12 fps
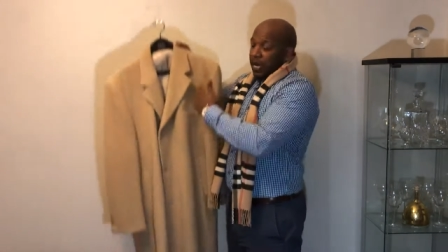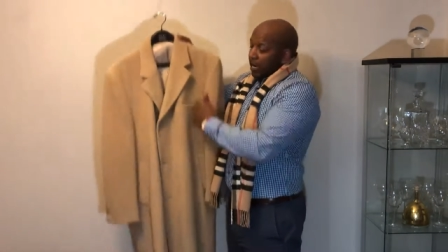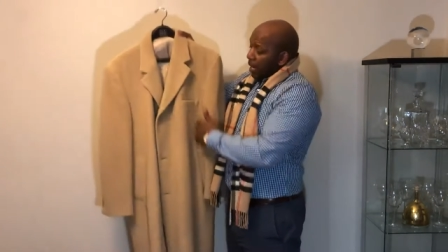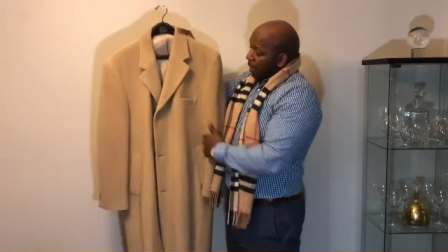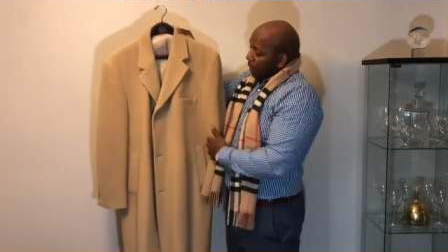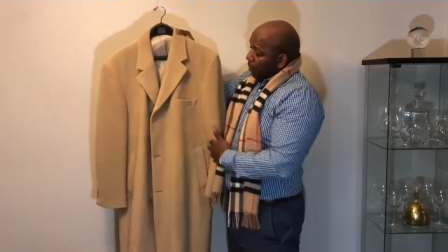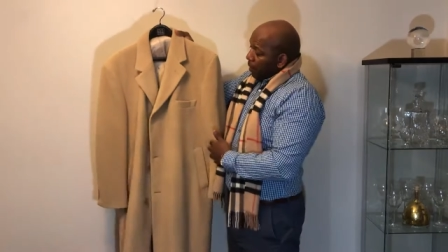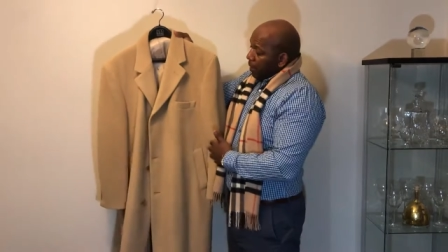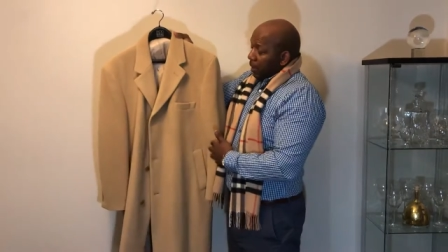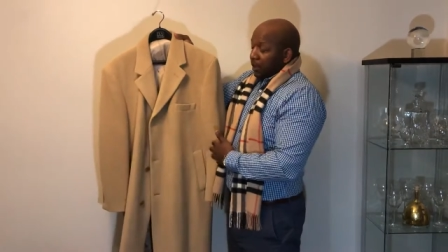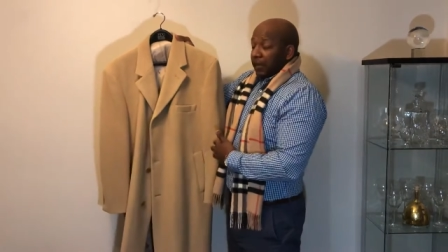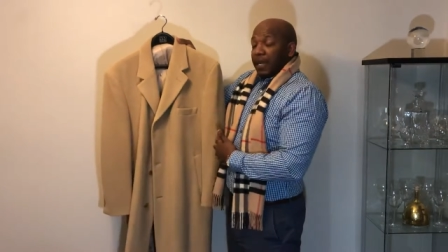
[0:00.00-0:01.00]
And now you're
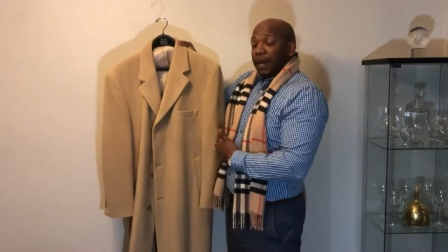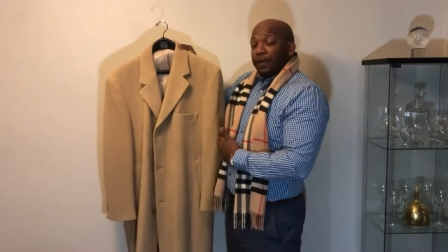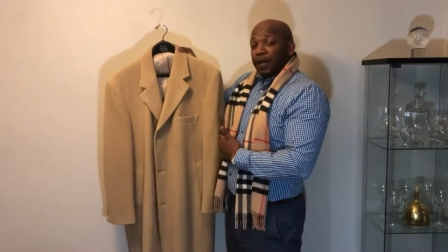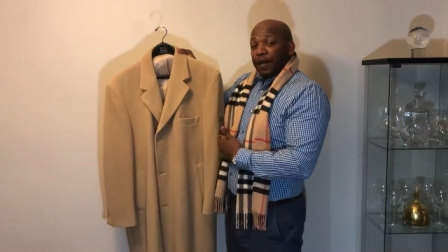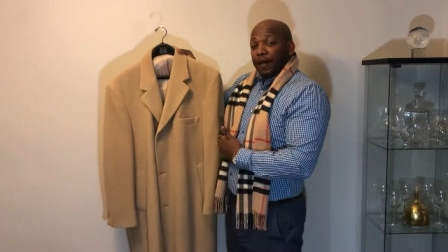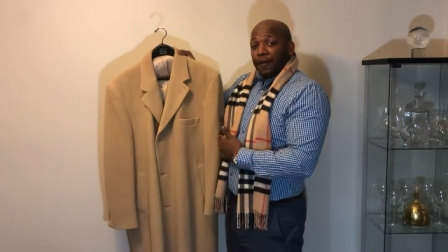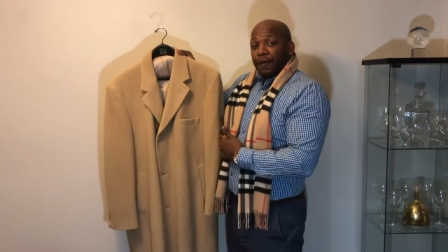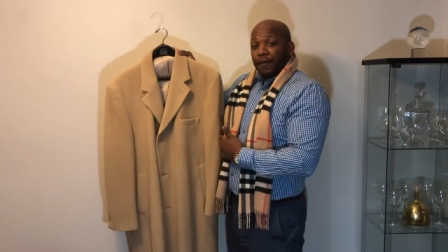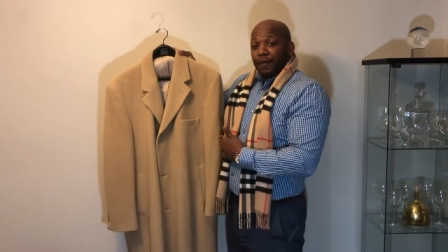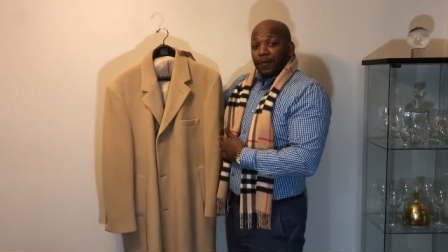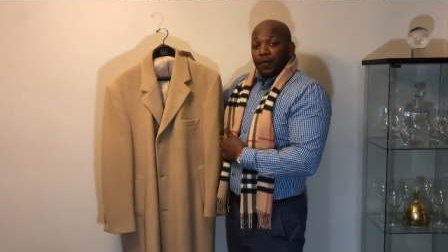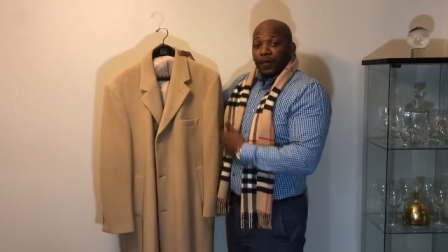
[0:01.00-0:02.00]
looking at the camel hair
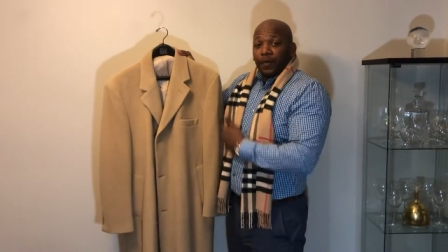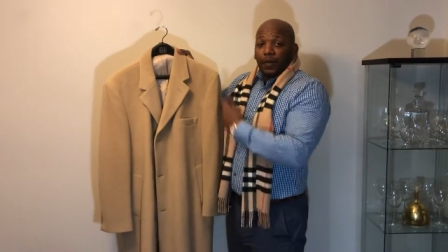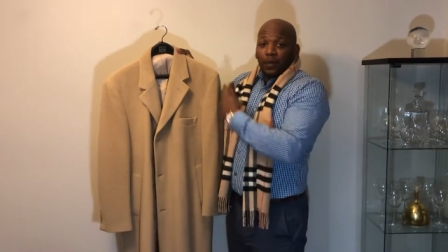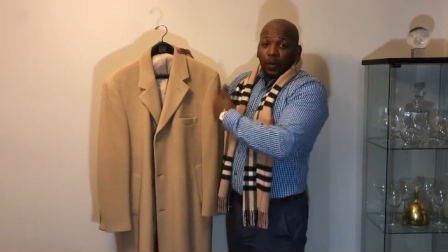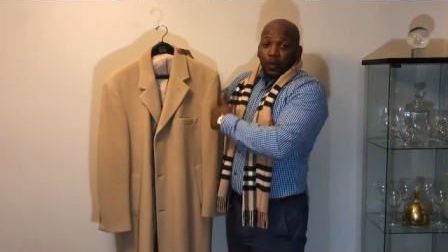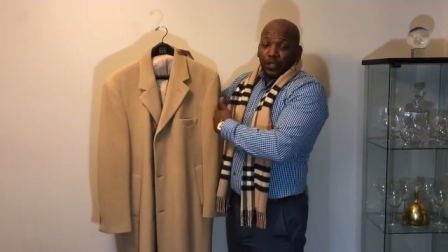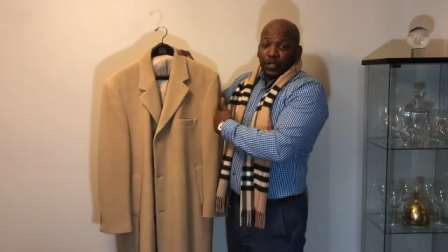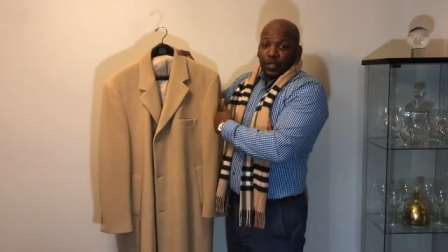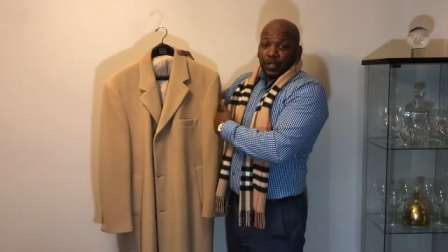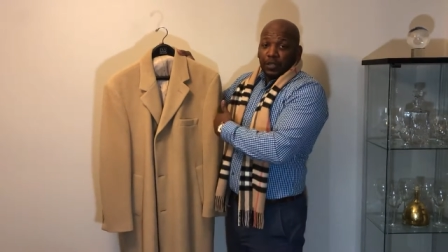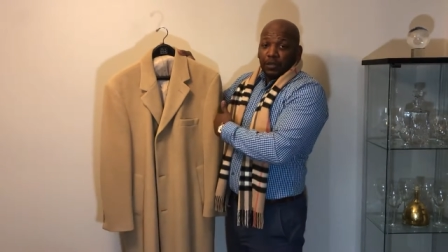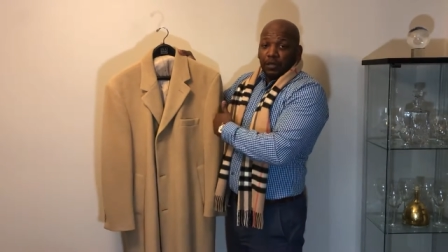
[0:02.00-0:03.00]
which
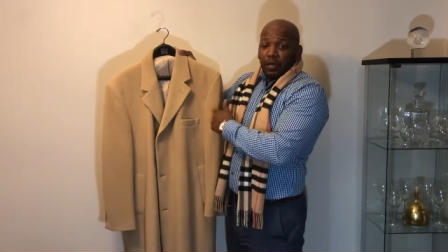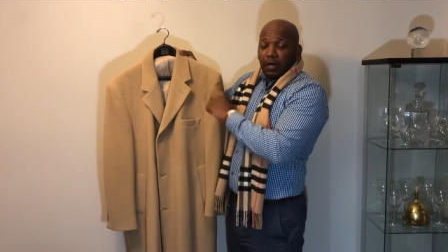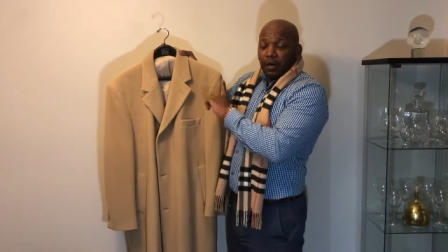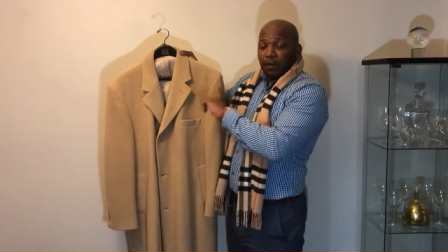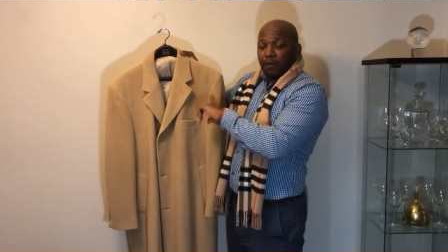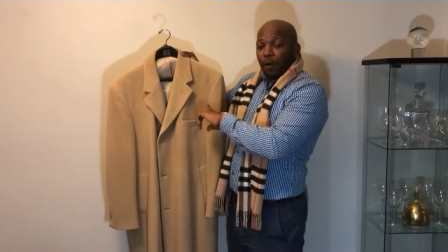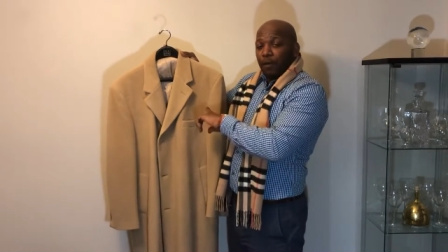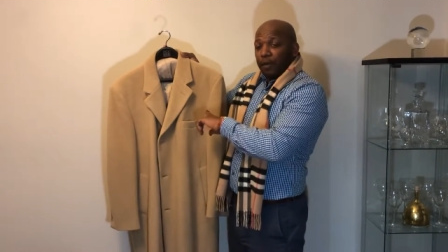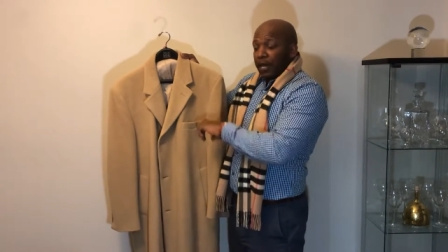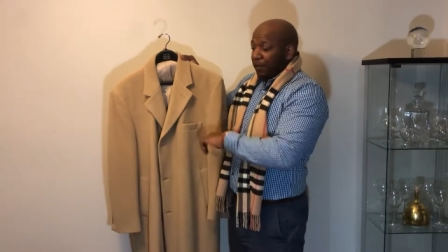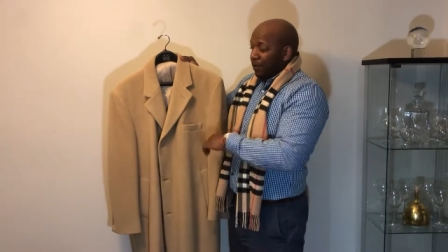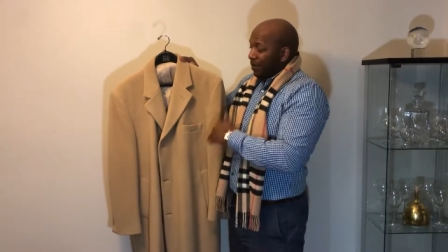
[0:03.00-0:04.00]
is the
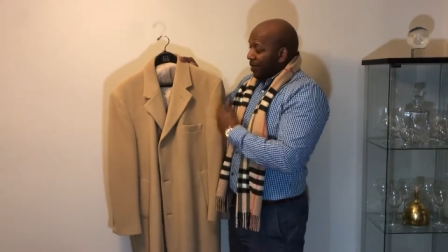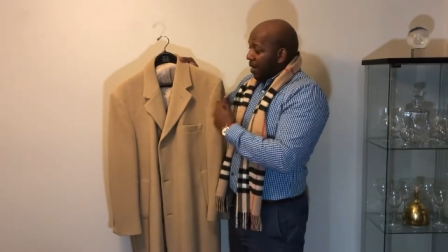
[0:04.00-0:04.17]
purple label.